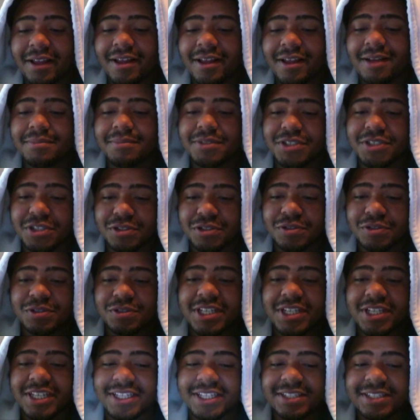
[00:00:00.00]

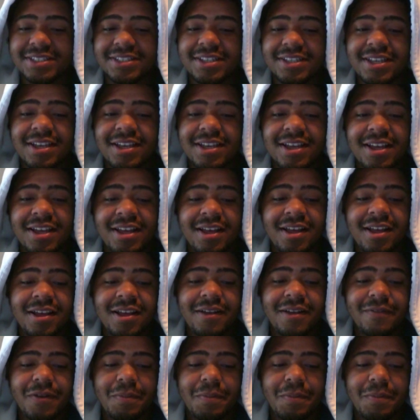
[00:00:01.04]
Gumshoes is
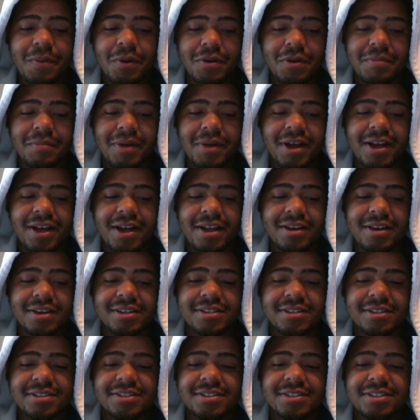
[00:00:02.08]
for Pokemon
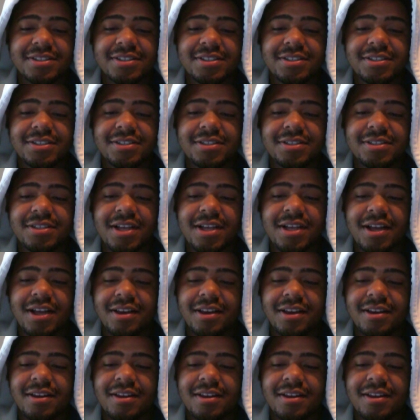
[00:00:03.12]
Sun.